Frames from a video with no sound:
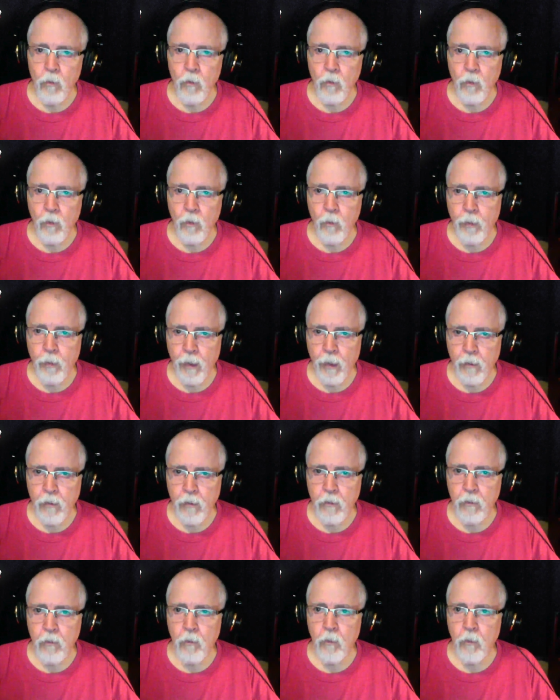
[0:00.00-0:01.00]
or rent
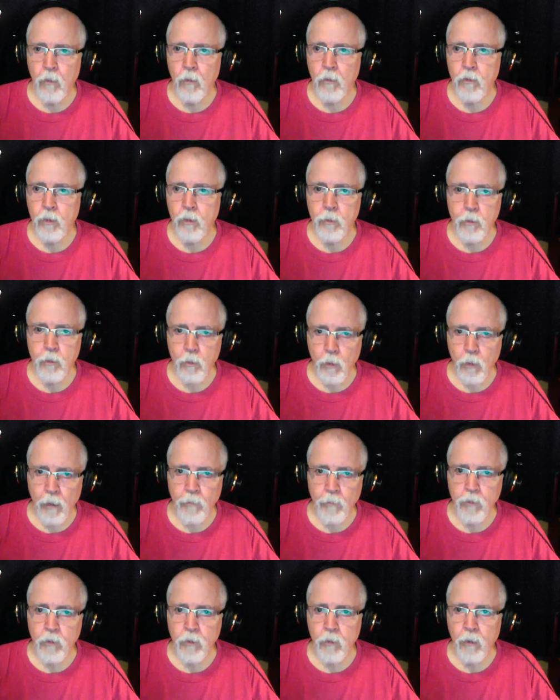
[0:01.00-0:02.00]
or
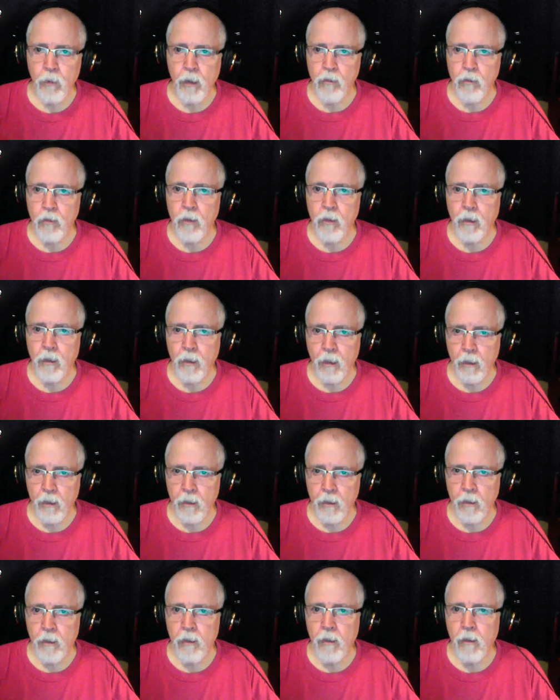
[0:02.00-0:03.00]
subscribe to has an
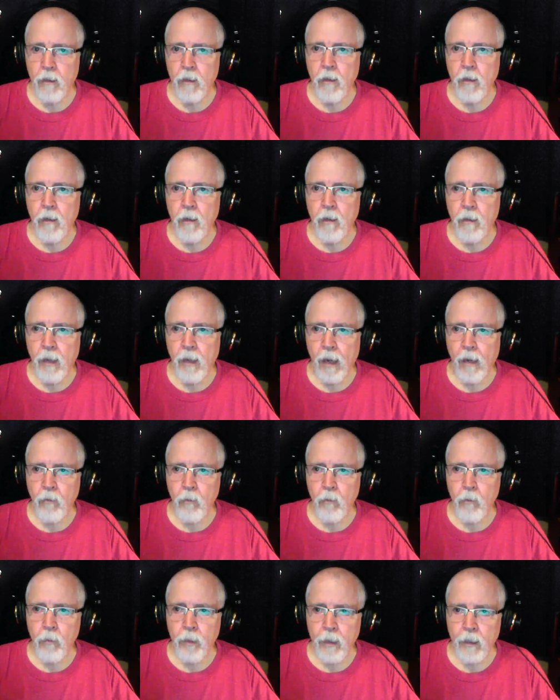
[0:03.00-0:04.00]
identity that
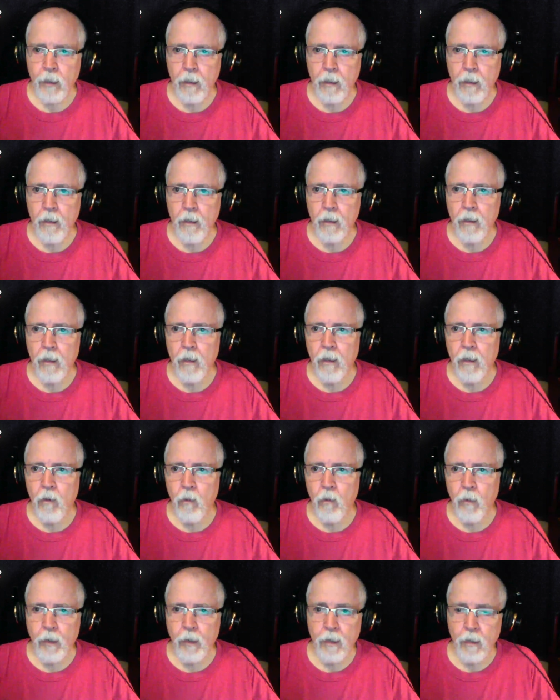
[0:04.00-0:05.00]
we
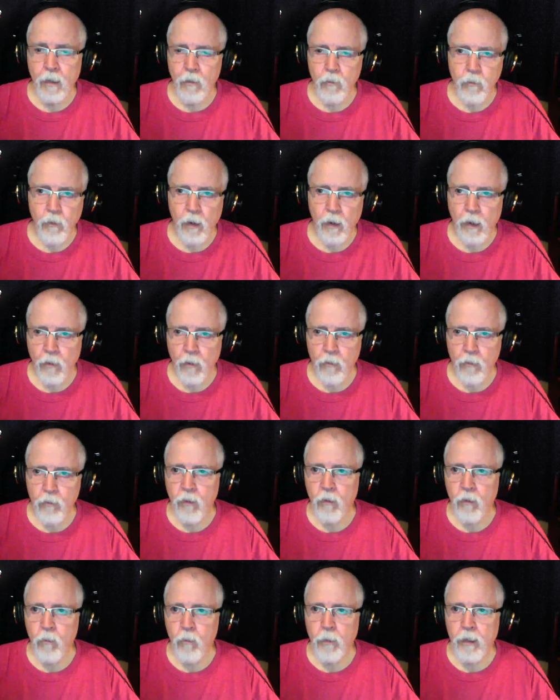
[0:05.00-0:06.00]
or identifiers
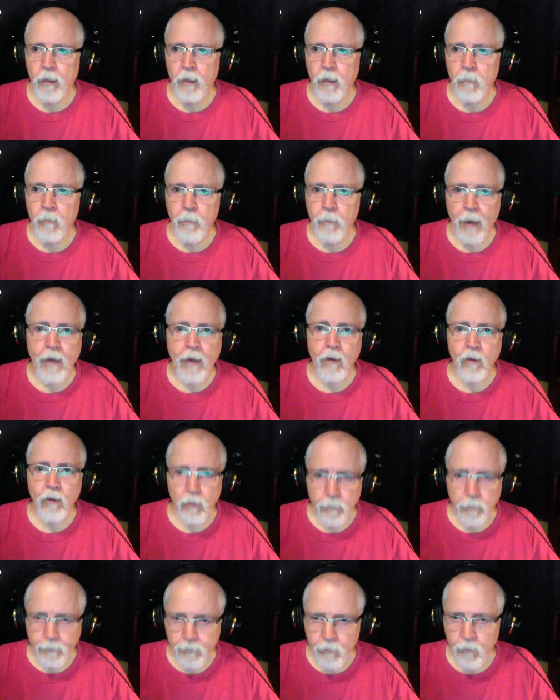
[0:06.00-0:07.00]
that we can
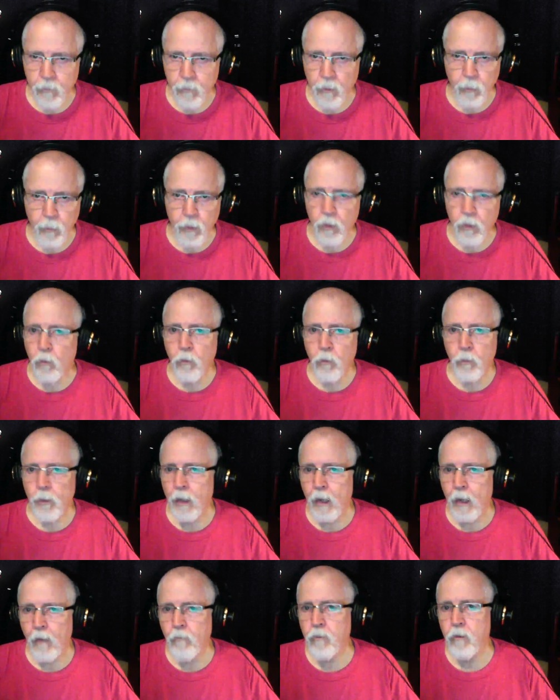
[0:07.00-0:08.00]
manage, that we know that we
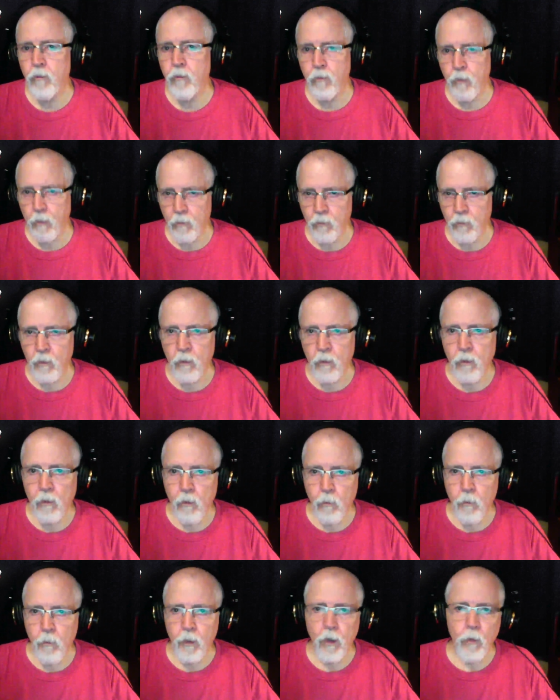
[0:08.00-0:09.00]
have these things.
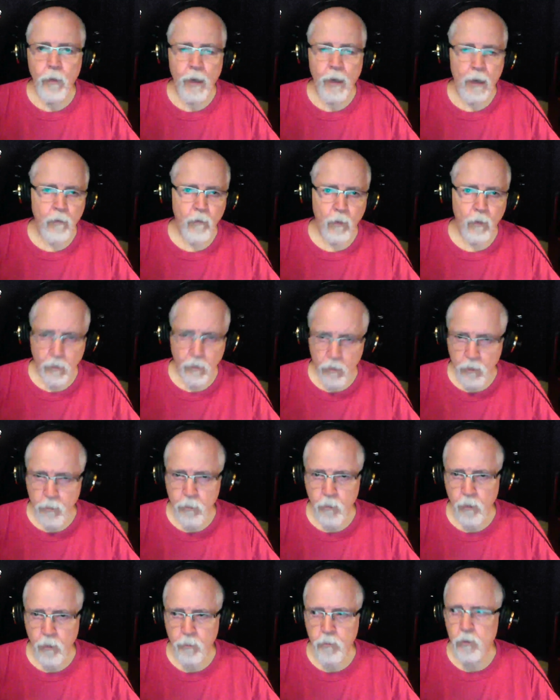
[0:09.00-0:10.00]
We know we have all these
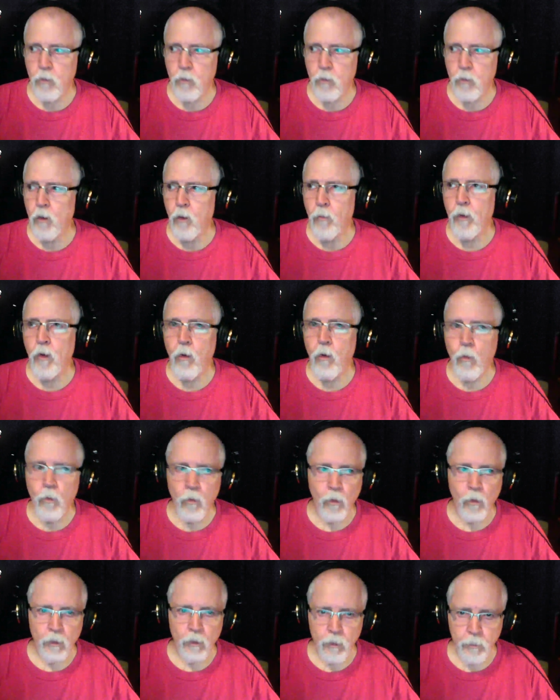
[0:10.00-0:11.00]
subscriptions. We know we own
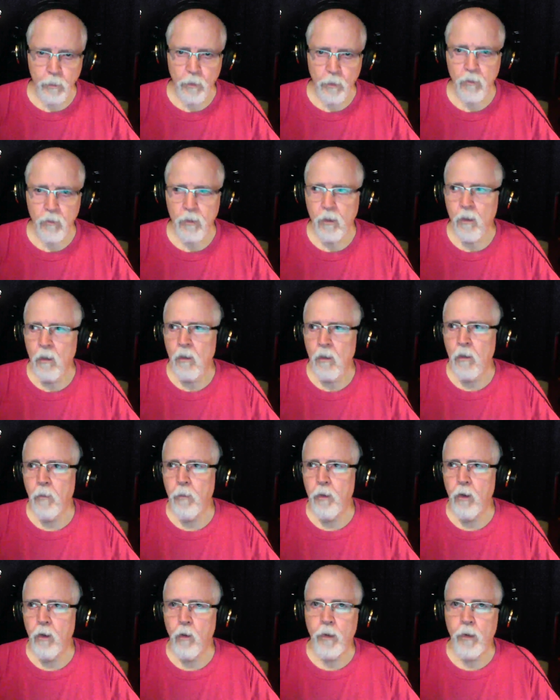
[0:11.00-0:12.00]
all these books.
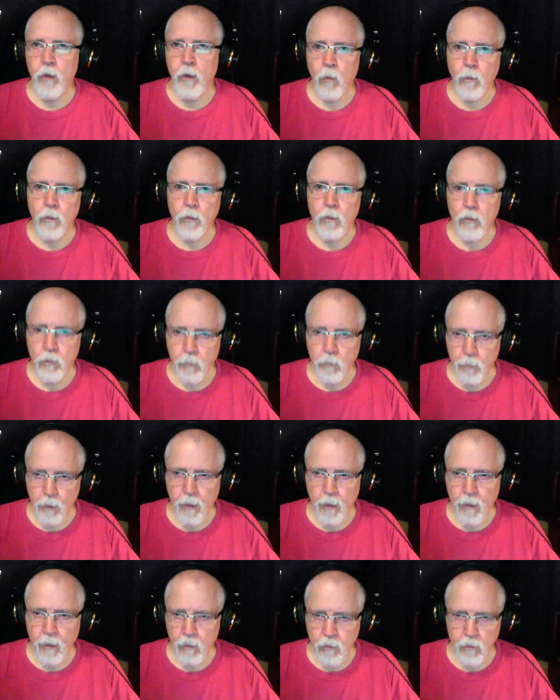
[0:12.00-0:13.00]
We know we own these
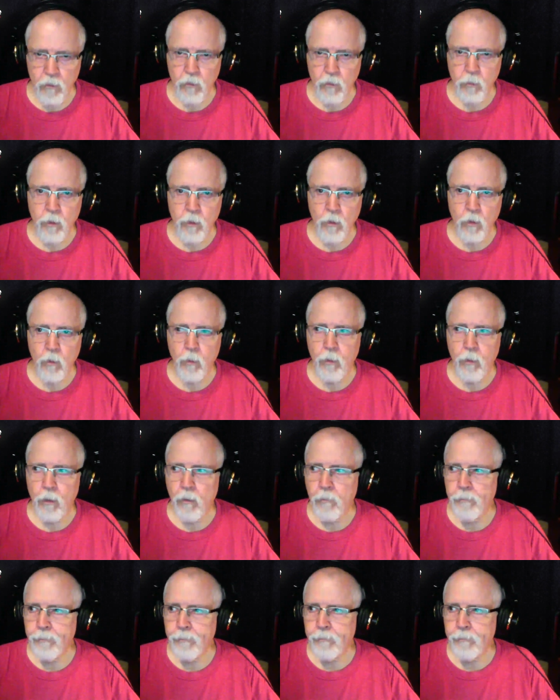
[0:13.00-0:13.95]
appliances. We know we're,